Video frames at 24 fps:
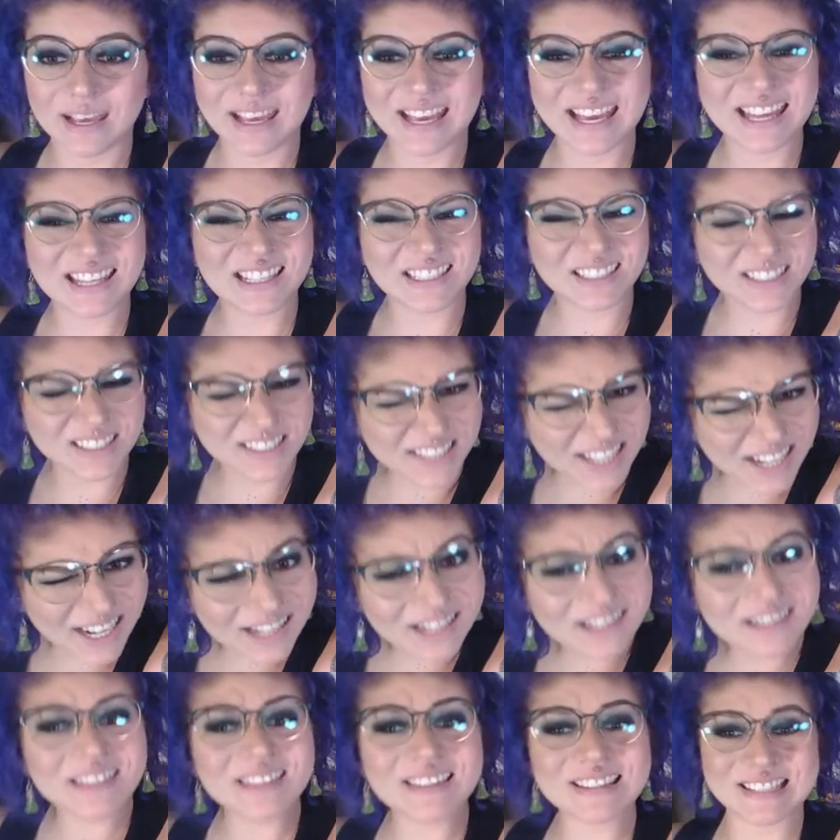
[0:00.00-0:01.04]
And a lot
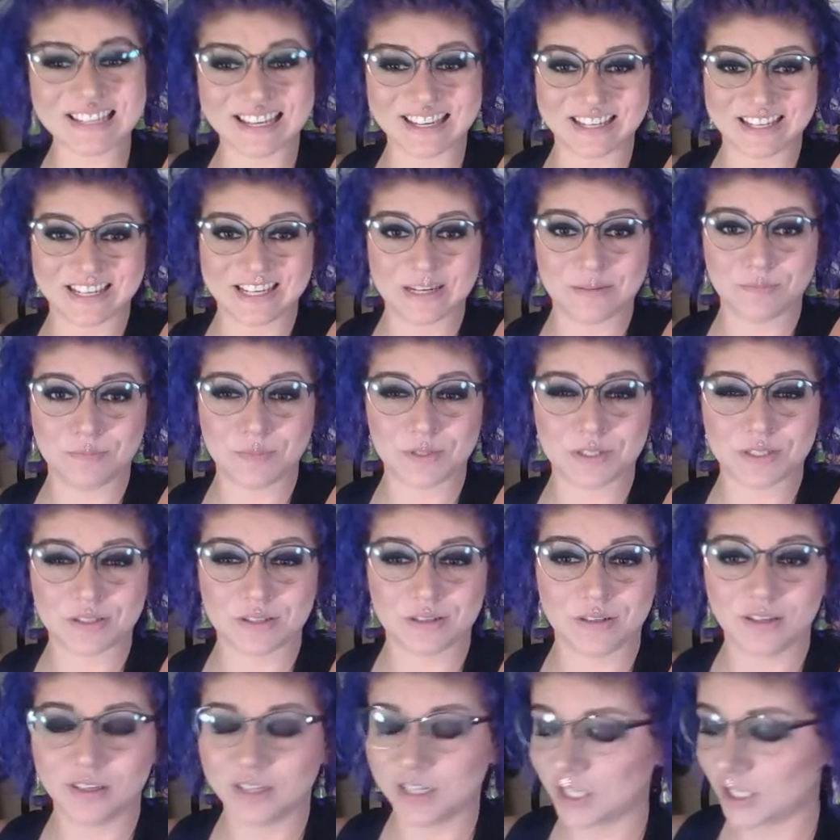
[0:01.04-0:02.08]
of the times
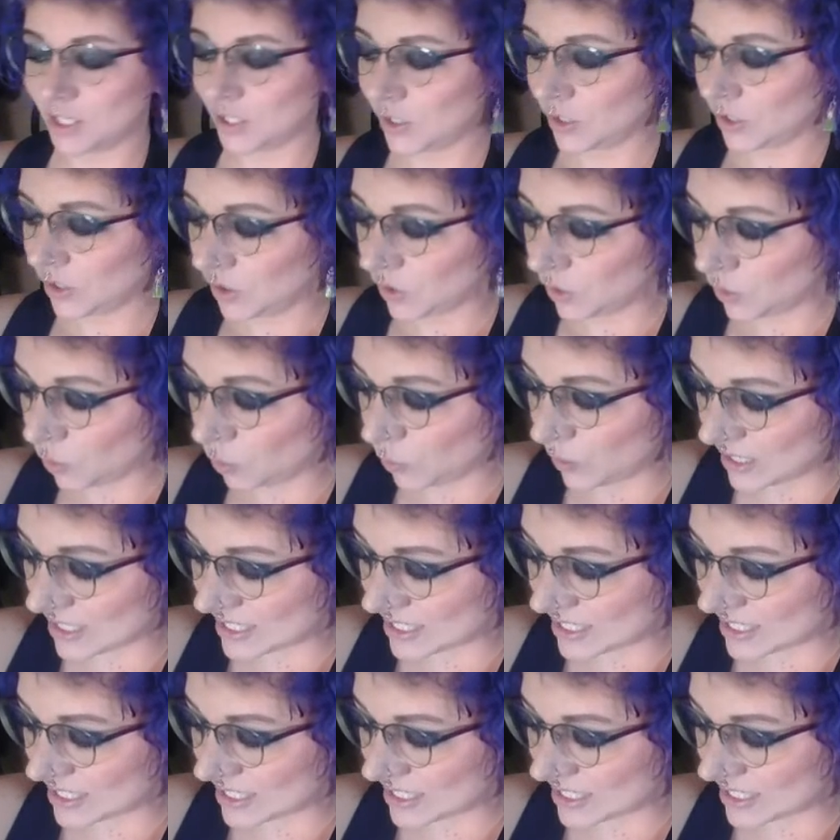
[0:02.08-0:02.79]
we